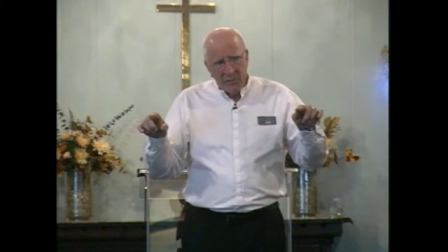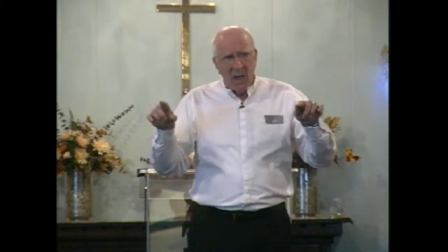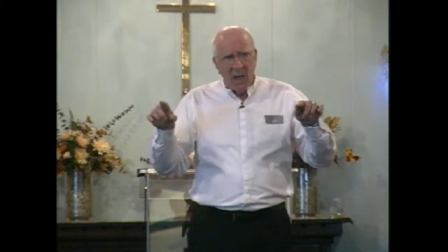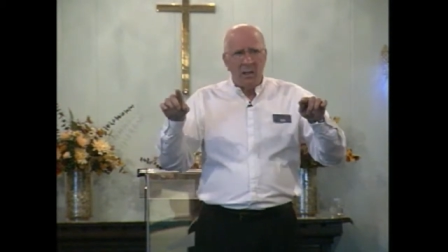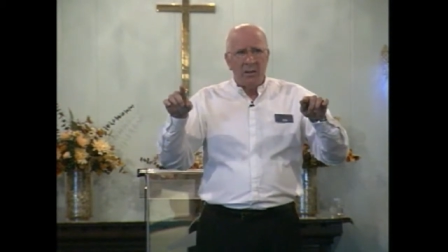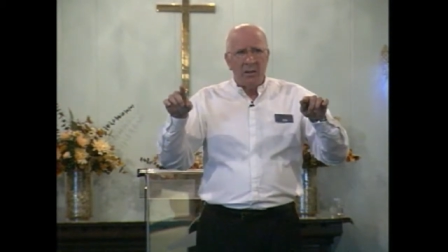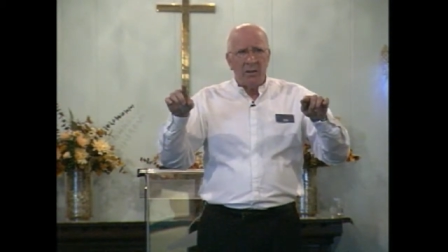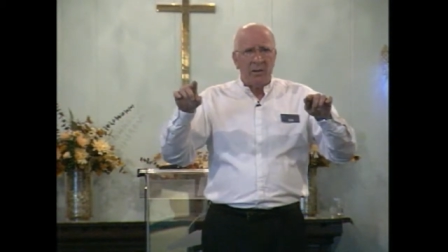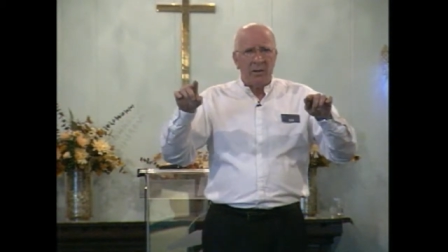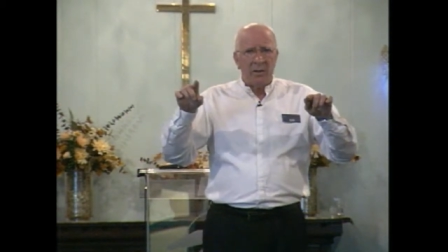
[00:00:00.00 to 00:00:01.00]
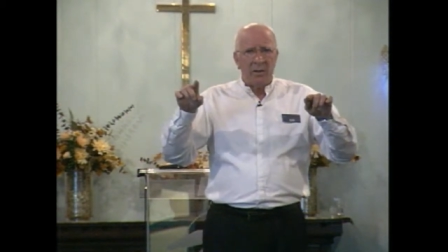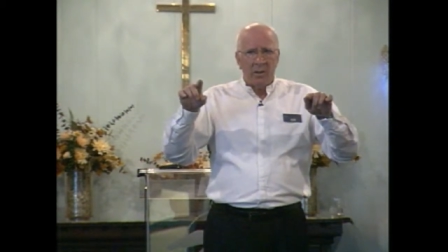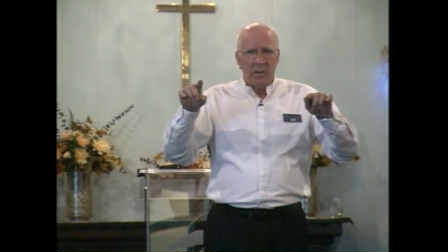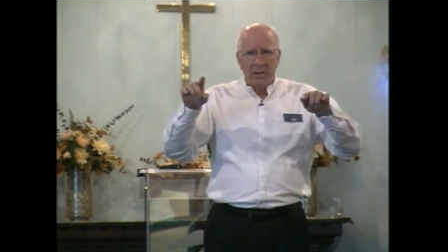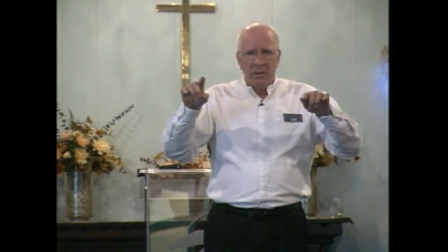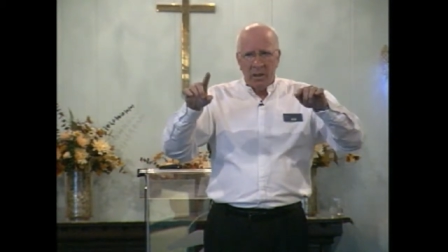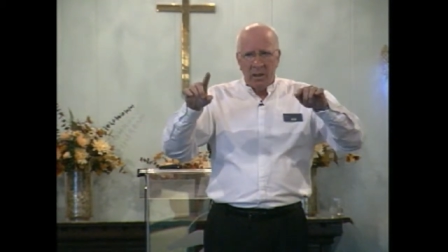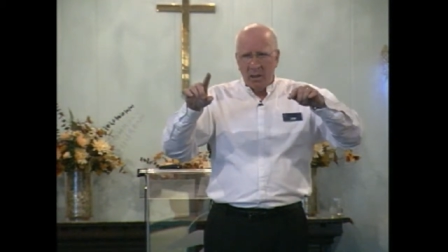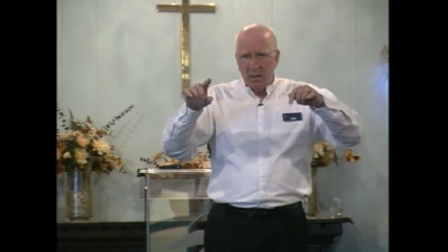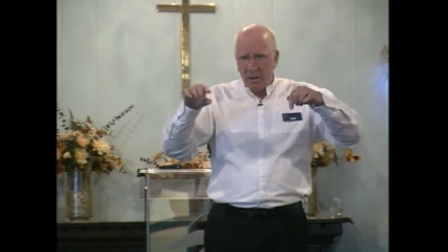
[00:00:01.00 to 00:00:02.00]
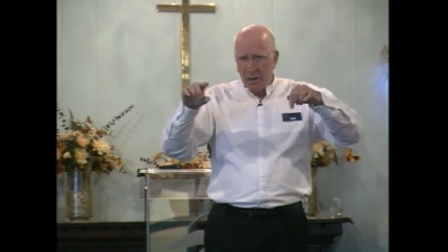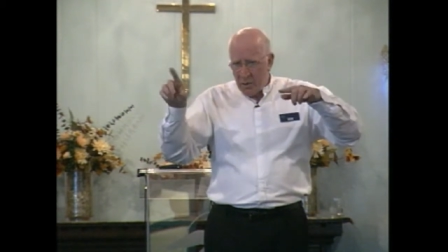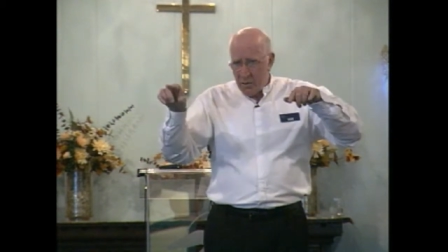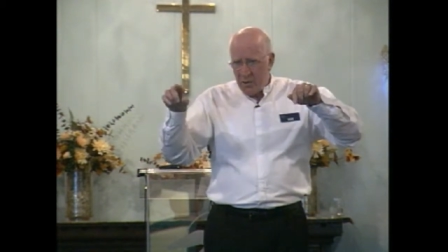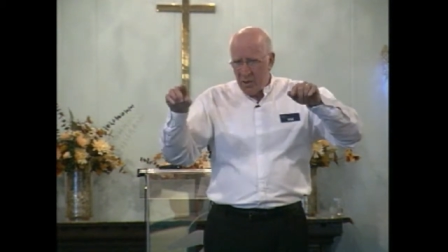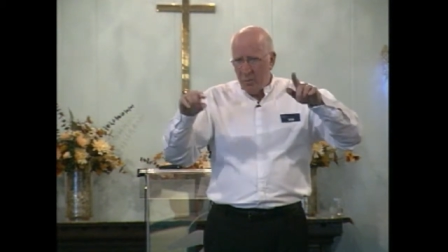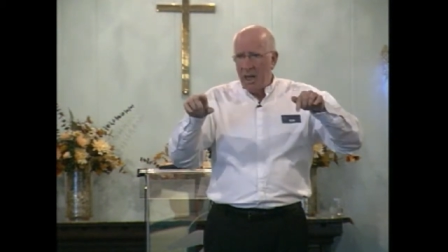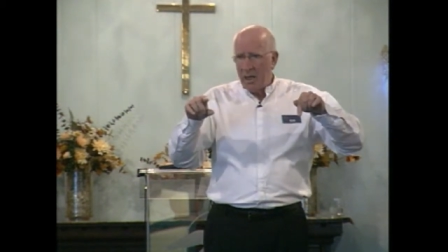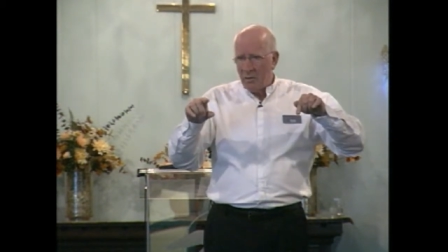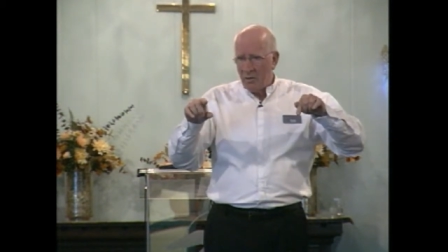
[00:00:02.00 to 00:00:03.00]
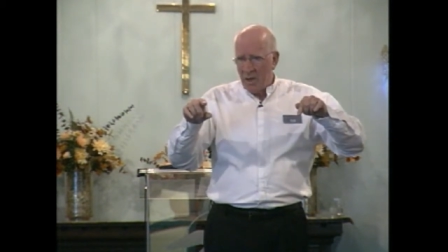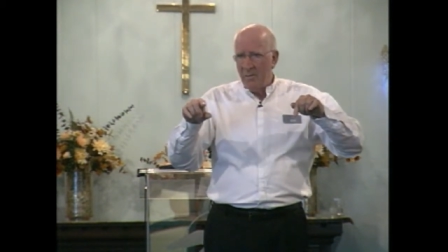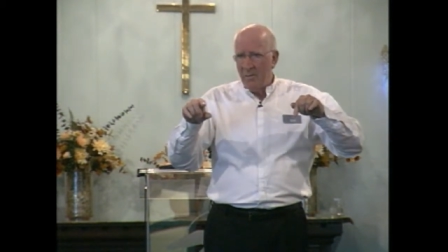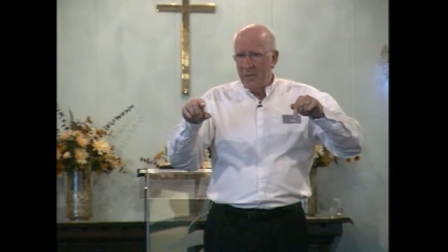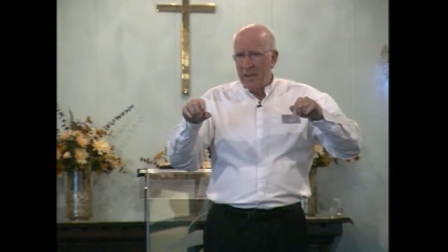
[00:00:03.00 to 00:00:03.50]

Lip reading: not illiteracy, but ignorant.